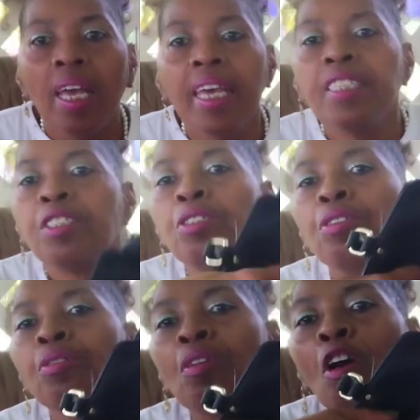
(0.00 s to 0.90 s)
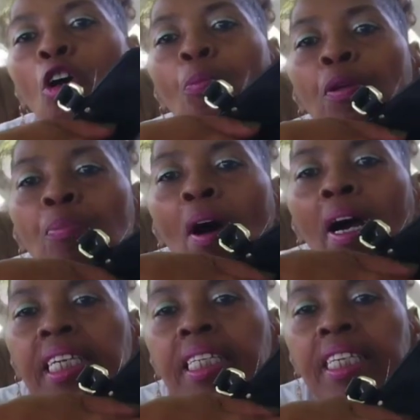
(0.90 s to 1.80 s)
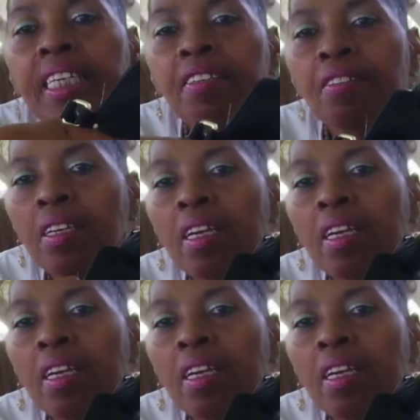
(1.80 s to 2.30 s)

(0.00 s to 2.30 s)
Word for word: and two open pocket here